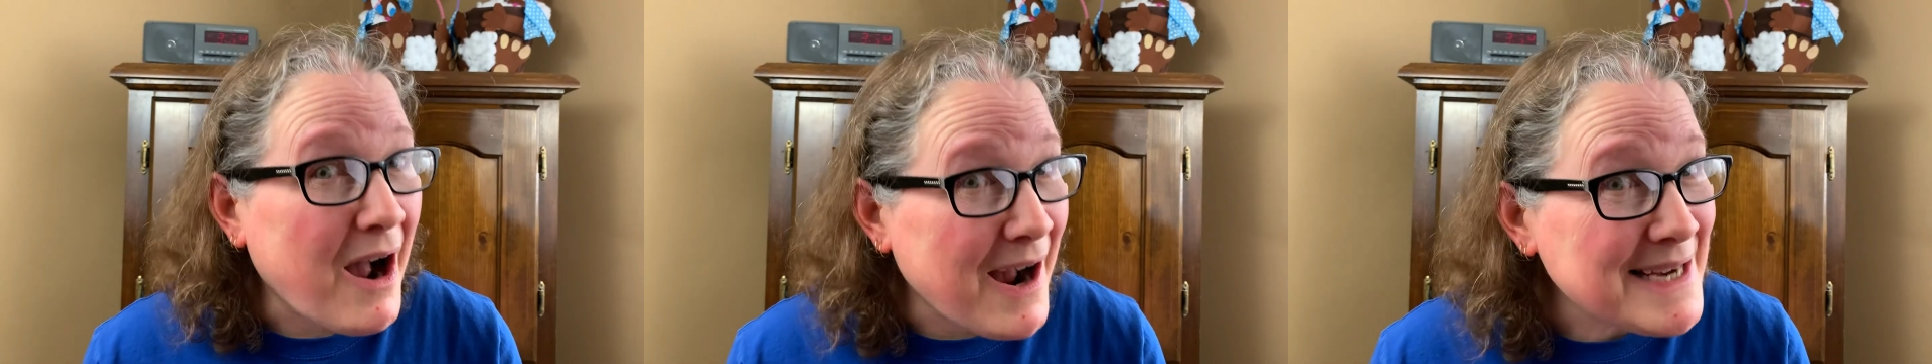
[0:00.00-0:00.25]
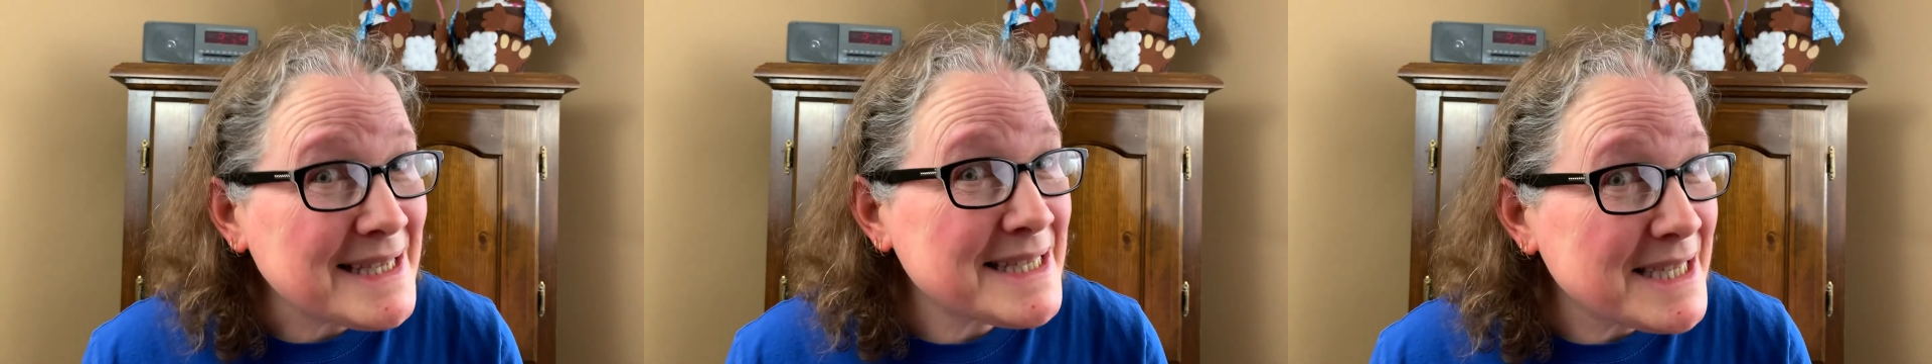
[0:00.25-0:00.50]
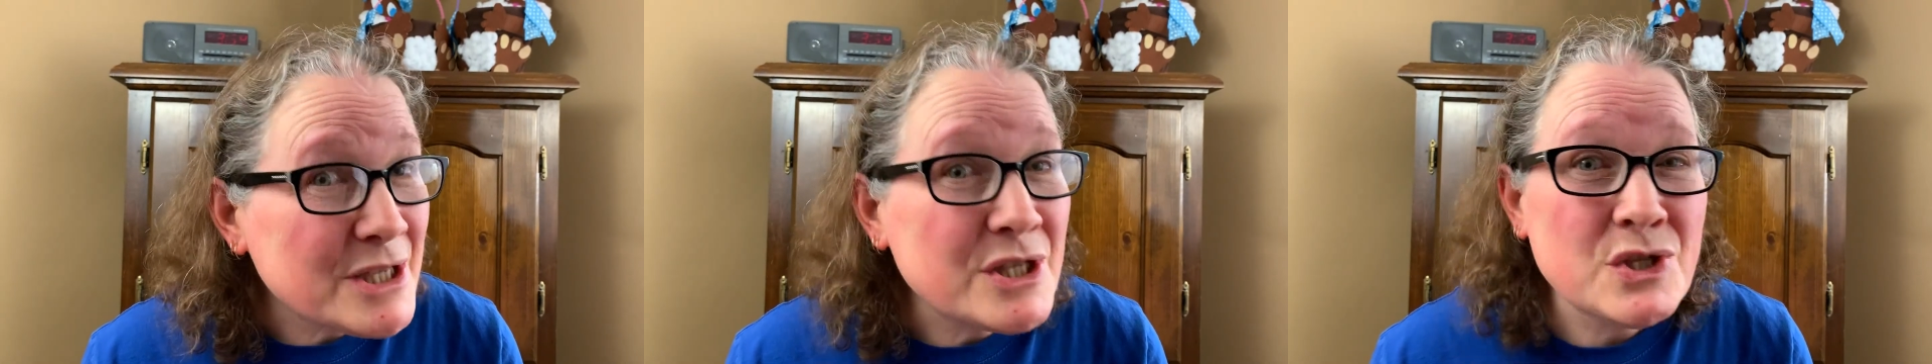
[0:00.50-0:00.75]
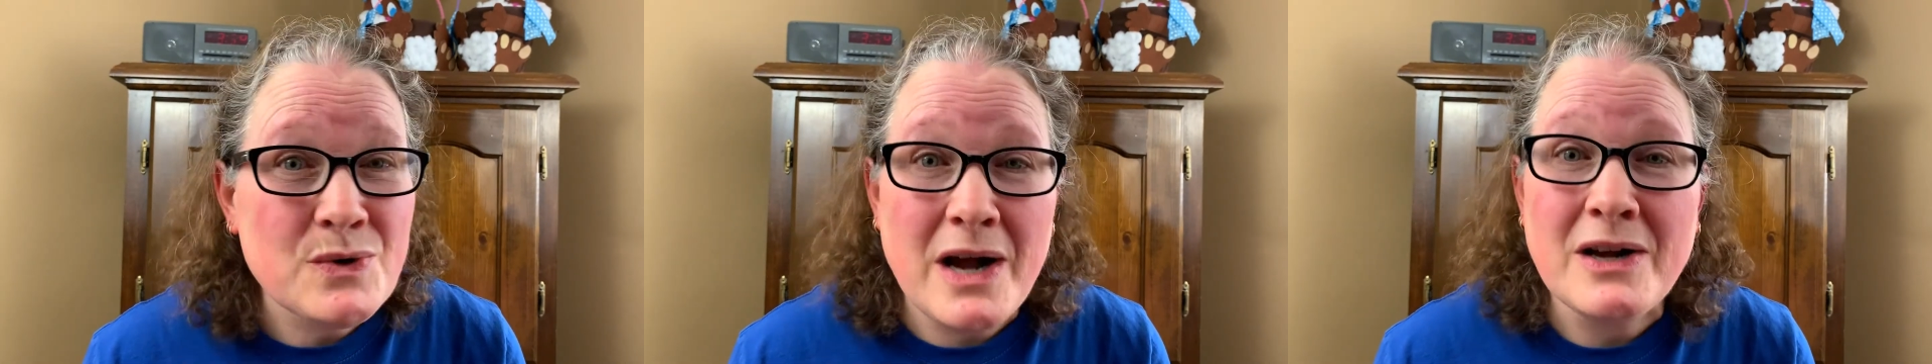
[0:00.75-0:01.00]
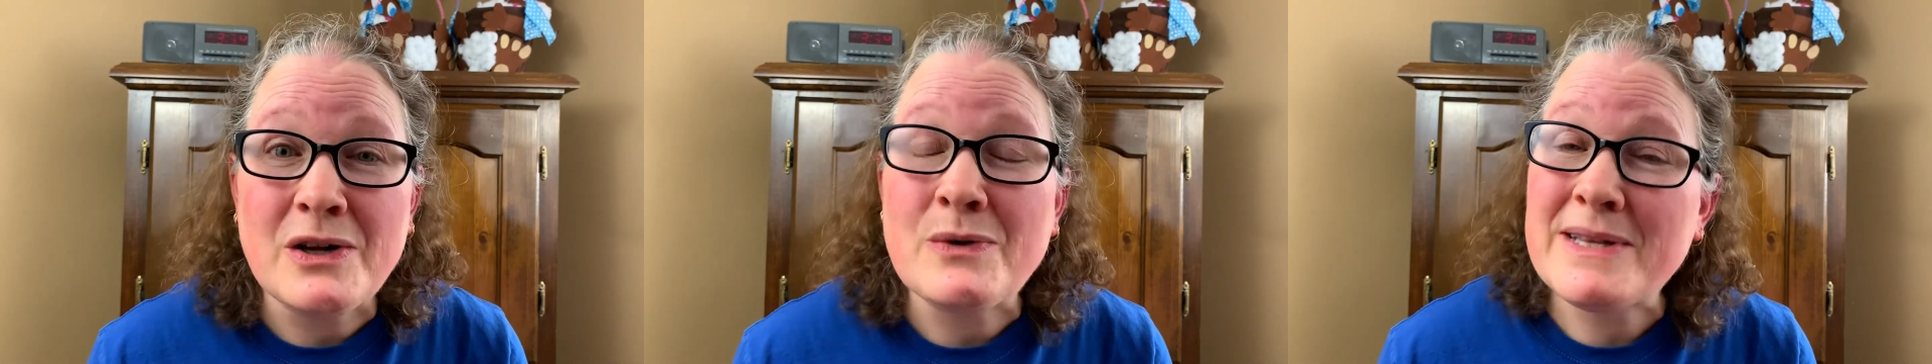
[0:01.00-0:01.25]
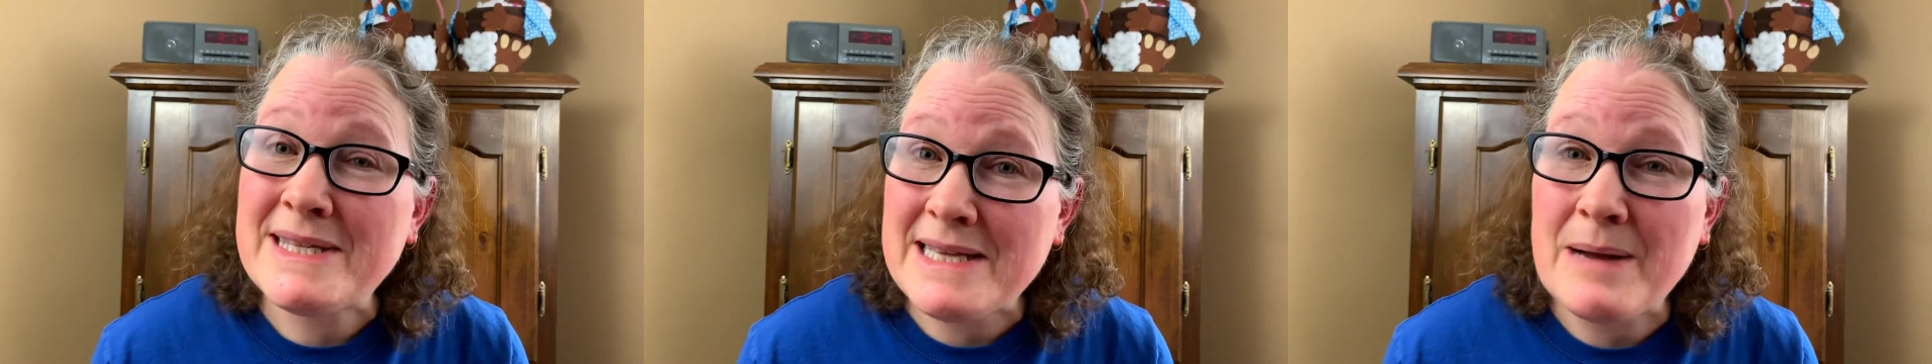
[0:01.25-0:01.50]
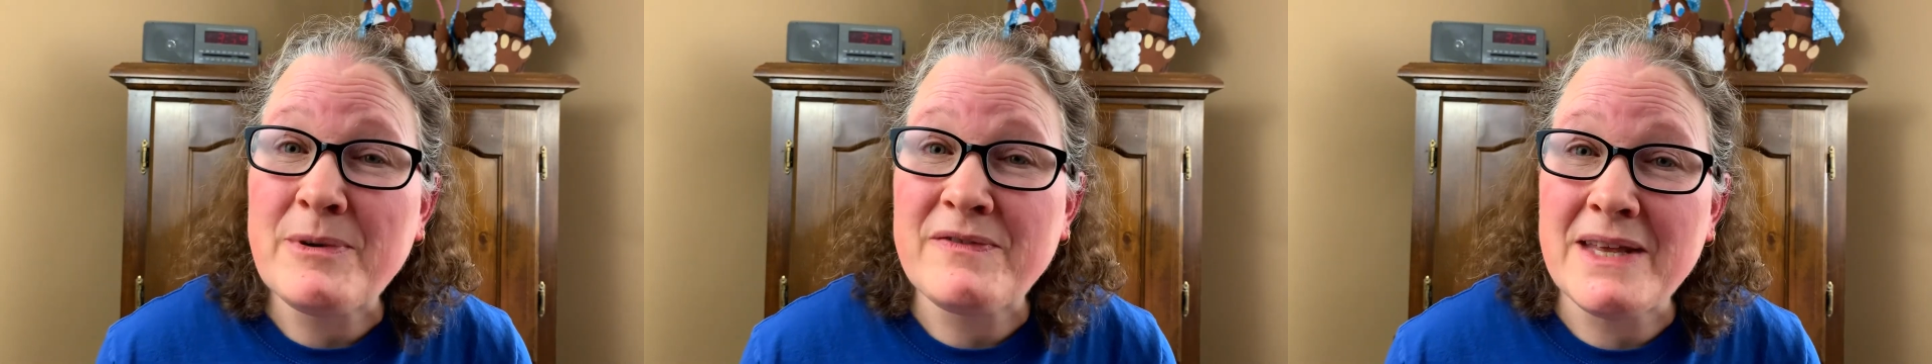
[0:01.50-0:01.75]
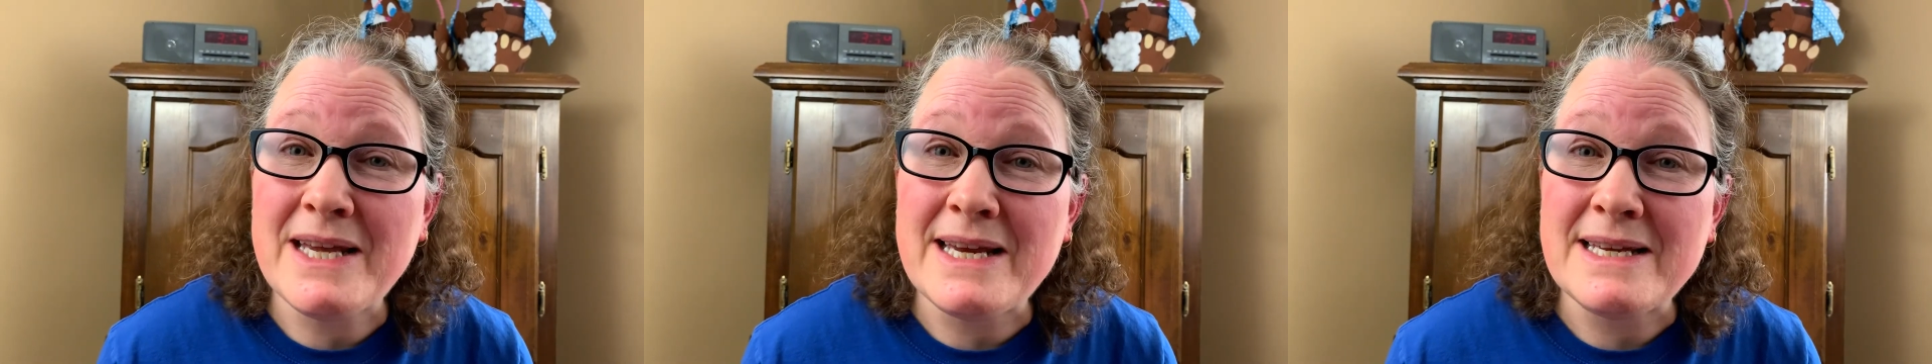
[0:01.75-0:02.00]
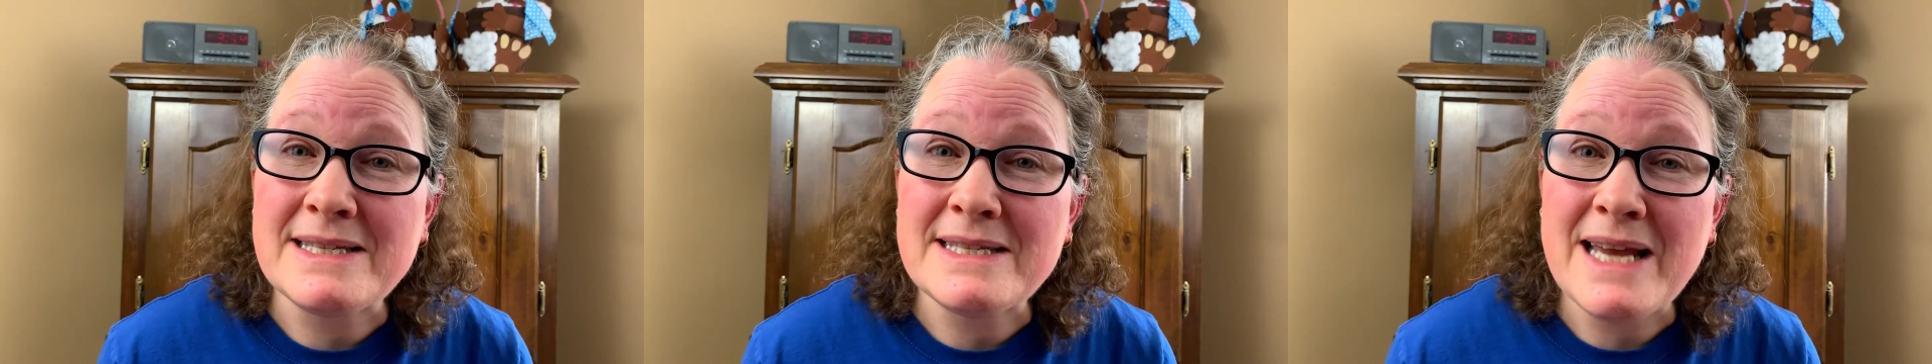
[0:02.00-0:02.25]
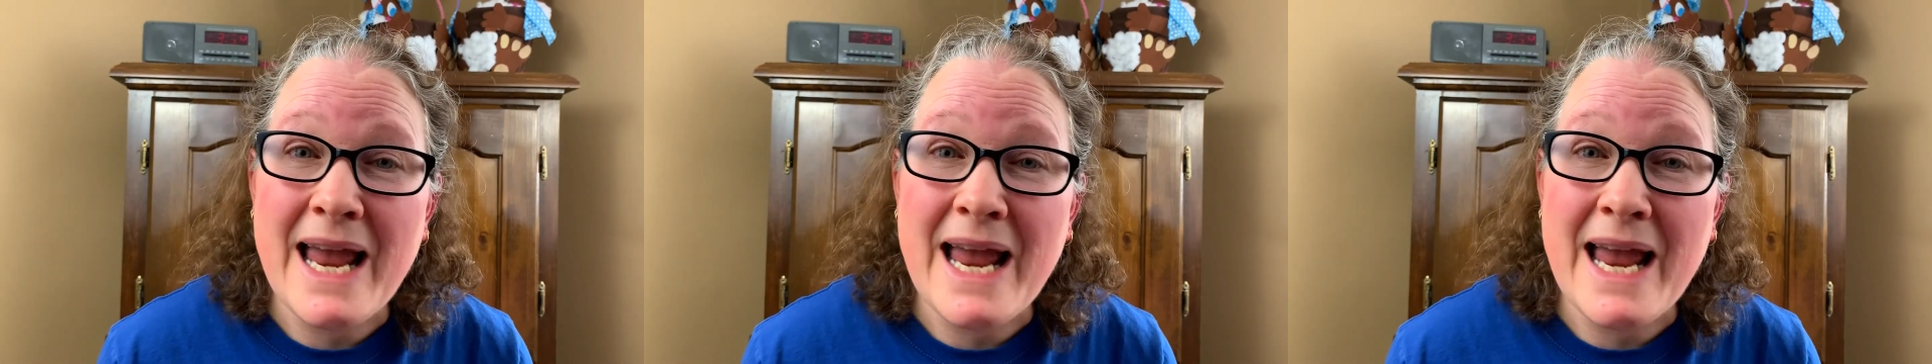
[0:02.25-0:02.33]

I still struggle with some of these,